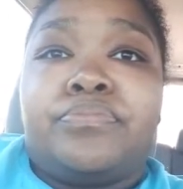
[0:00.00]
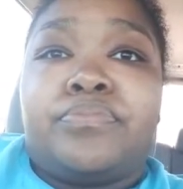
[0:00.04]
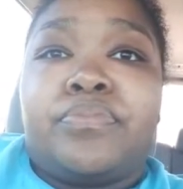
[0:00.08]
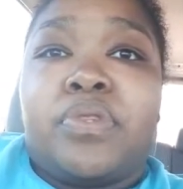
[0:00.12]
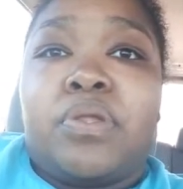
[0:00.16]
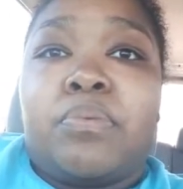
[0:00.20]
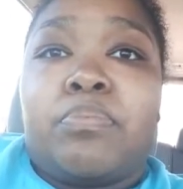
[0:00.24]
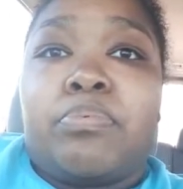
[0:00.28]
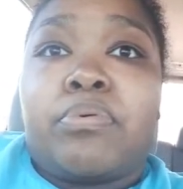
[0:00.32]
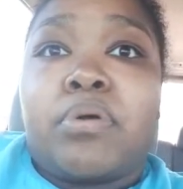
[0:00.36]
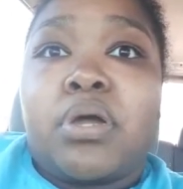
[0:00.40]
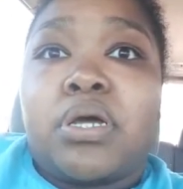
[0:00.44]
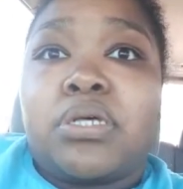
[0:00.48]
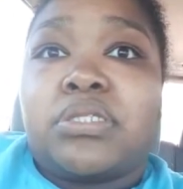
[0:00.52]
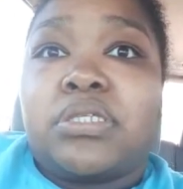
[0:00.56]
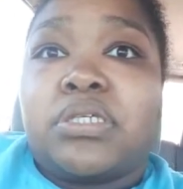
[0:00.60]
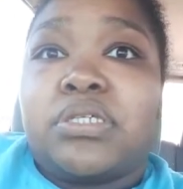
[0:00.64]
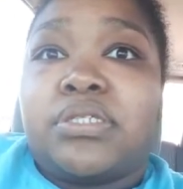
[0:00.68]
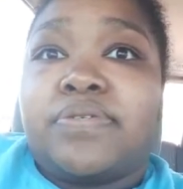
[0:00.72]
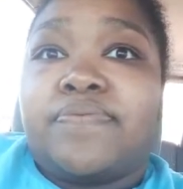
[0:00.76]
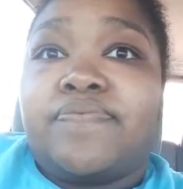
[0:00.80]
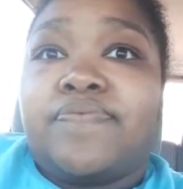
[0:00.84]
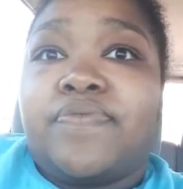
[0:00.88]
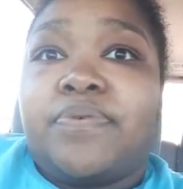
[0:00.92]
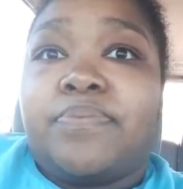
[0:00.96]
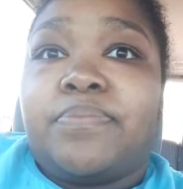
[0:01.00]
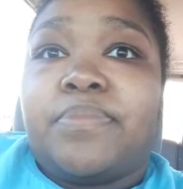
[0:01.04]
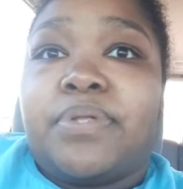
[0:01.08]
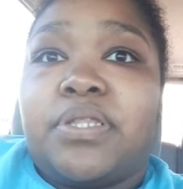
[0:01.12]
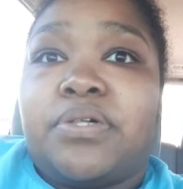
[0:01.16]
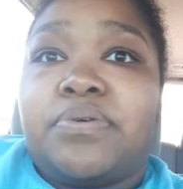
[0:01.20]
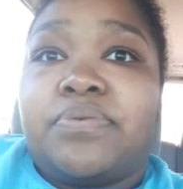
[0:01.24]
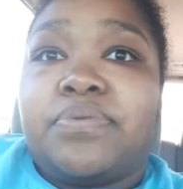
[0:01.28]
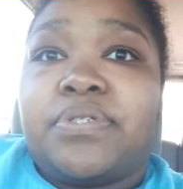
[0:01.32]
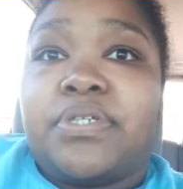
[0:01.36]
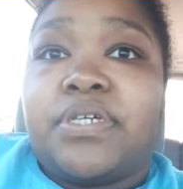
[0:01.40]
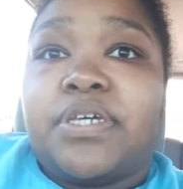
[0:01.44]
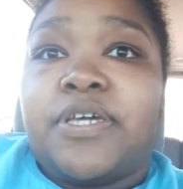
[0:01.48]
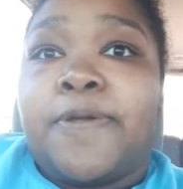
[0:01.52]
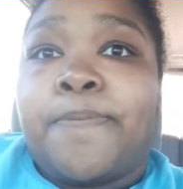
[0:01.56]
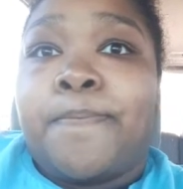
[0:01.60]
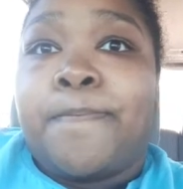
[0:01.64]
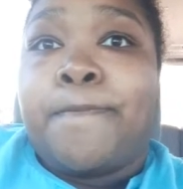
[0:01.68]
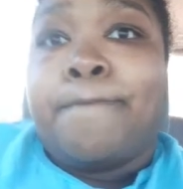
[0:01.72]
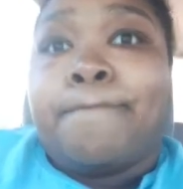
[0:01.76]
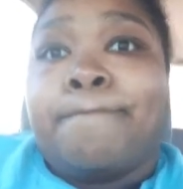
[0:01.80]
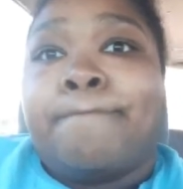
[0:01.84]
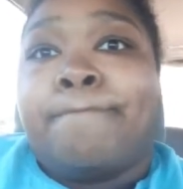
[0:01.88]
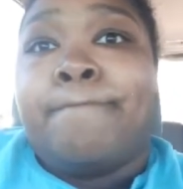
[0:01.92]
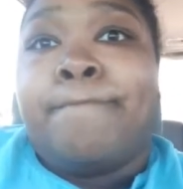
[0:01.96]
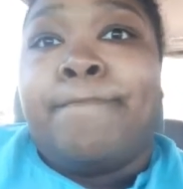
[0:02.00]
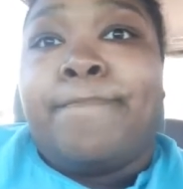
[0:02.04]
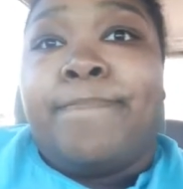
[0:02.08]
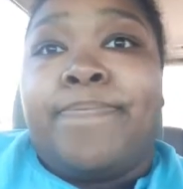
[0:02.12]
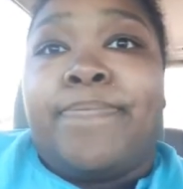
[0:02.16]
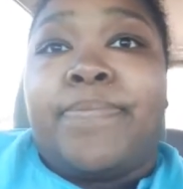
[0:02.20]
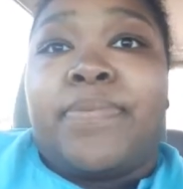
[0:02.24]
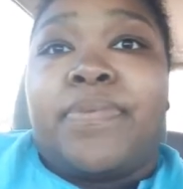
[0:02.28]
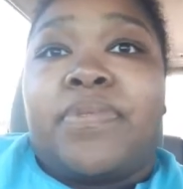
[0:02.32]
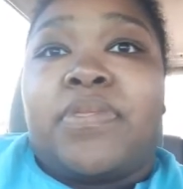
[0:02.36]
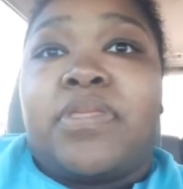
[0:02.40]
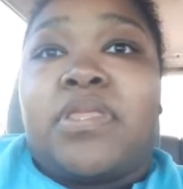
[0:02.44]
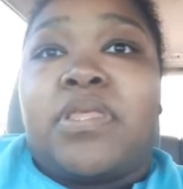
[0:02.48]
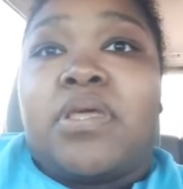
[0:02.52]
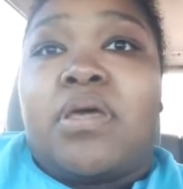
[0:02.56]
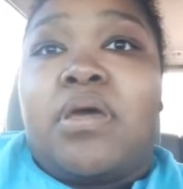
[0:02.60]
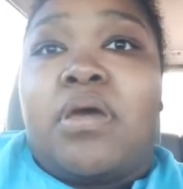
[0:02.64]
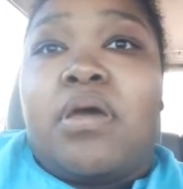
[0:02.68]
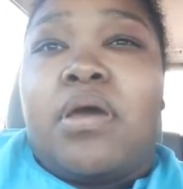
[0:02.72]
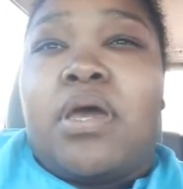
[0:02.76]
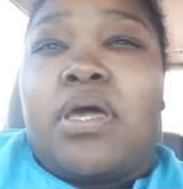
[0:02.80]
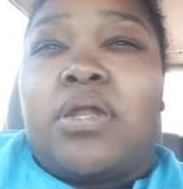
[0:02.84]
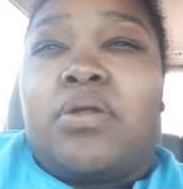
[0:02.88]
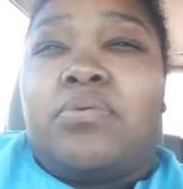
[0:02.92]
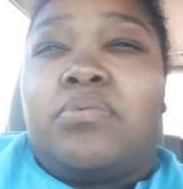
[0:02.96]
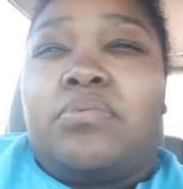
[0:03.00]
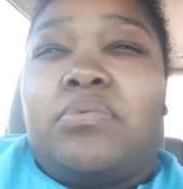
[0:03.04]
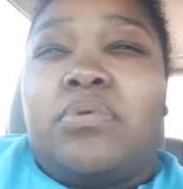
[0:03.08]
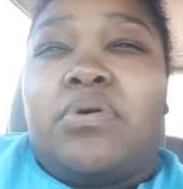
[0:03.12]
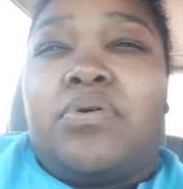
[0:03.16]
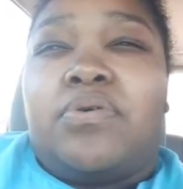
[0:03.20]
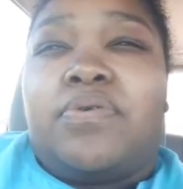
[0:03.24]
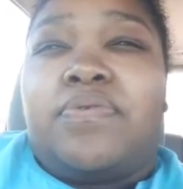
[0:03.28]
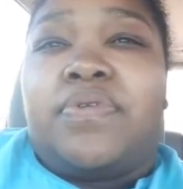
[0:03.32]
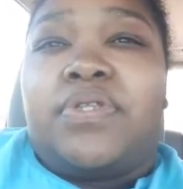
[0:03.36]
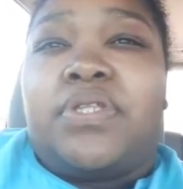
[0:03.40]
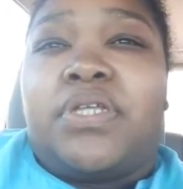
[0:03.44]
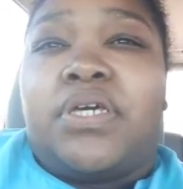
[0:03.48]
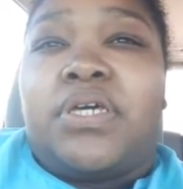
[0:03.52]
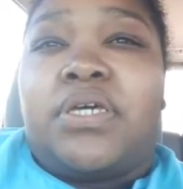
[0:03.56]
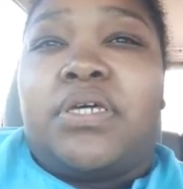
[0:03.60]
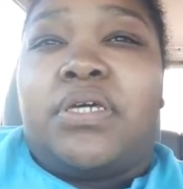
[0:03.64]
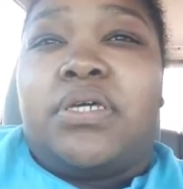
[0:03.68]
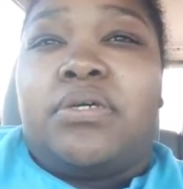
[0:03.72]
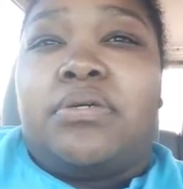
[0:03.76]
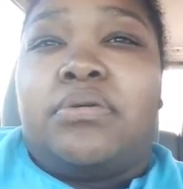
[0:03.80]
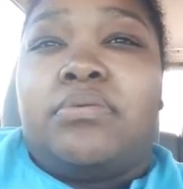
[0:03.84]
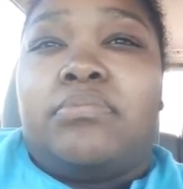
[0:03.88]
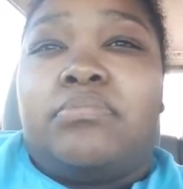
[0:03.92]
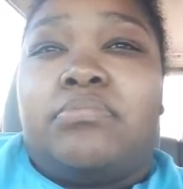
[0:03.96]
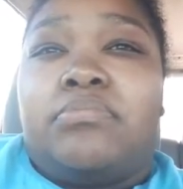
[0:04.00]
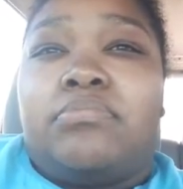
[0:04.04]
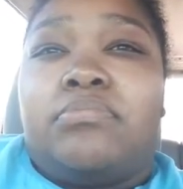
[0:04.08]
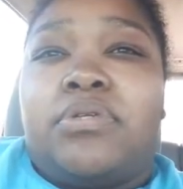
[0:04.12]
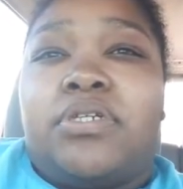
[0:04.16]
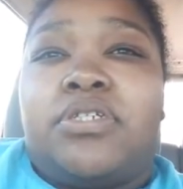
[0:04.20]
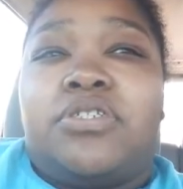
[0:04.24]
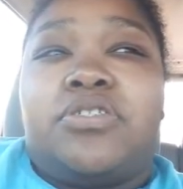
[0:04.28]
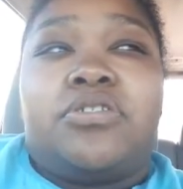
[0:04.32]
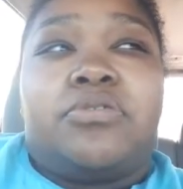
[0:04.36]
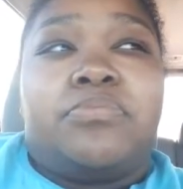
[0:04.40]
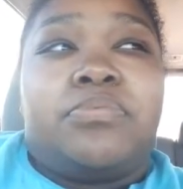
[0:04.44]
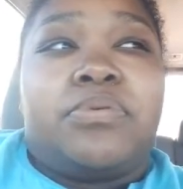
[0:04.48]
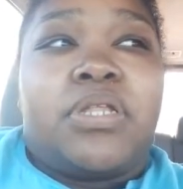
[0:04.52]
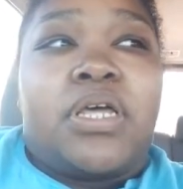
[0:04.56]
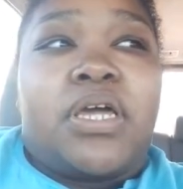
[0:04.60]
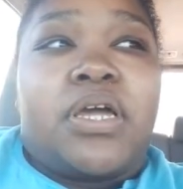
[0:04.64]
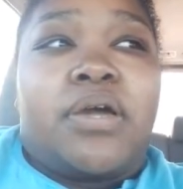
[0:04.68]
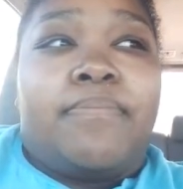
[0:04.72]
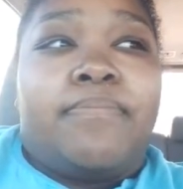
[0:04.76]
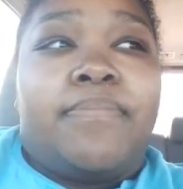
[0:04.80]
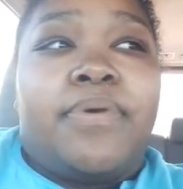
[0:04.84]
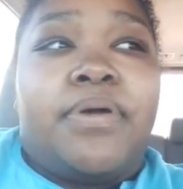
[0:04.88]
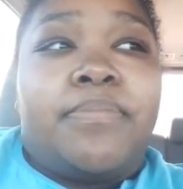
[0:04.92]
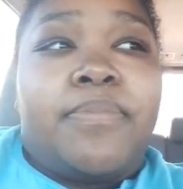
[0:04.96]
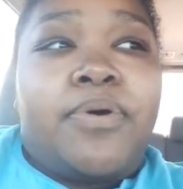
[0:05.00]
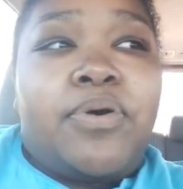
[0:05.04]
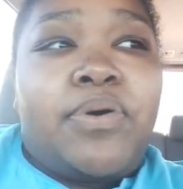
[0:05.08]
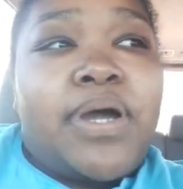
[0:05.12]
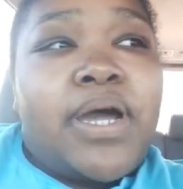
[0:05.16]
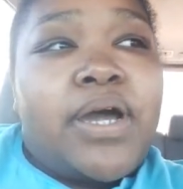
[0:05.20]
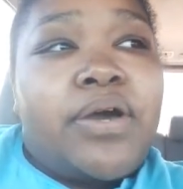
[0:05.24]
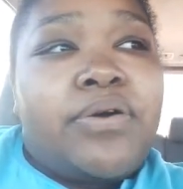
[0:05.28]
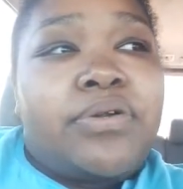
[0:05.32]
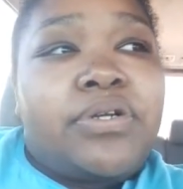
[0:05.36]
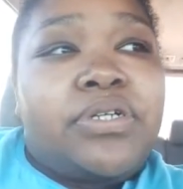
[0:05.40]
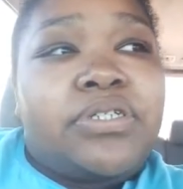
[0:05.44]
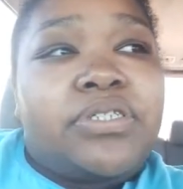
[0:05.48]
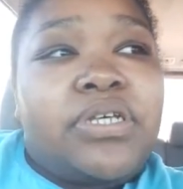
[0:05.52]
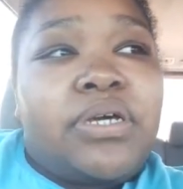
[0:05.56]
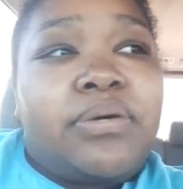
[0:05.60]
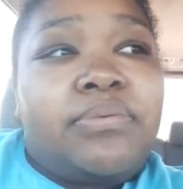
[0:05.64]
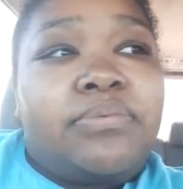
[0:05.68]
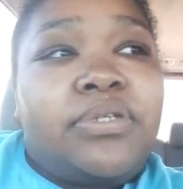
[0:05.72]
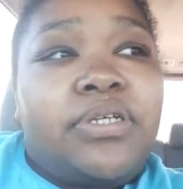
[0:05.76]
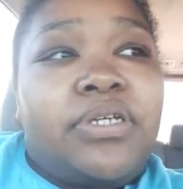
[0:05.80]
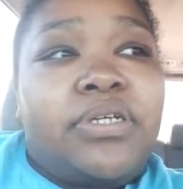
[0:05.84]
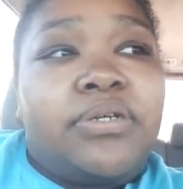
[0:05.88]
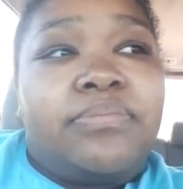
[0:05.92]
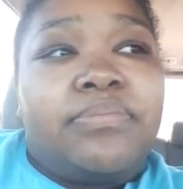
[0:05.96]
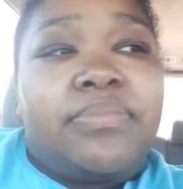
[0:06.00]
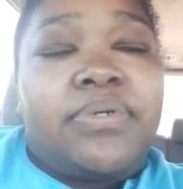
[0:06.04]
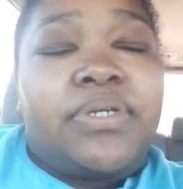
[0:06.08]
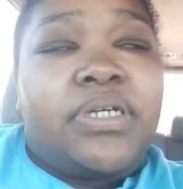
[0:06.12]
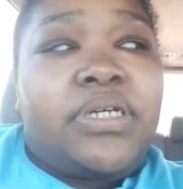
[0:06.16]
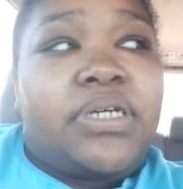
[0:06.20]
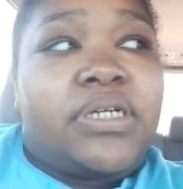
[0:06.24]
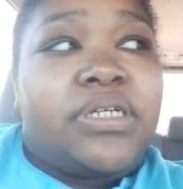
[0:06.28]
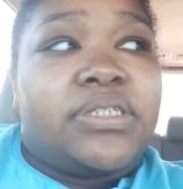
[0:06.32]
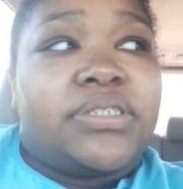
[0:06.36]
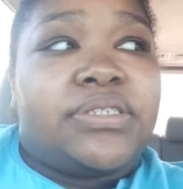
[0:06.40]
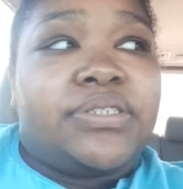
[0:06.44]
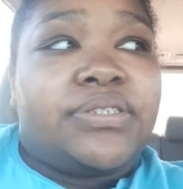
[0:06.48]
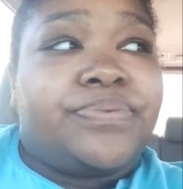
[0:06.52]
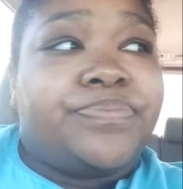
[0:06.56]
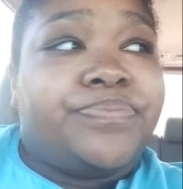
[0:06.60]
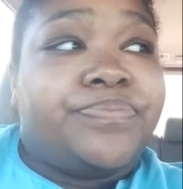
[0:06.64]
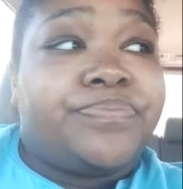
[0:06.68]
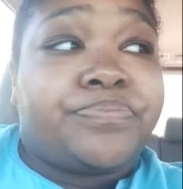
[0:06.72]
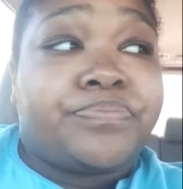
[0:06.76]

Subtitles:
the process of them closing, I don't know if they should have put like a memo out or something, because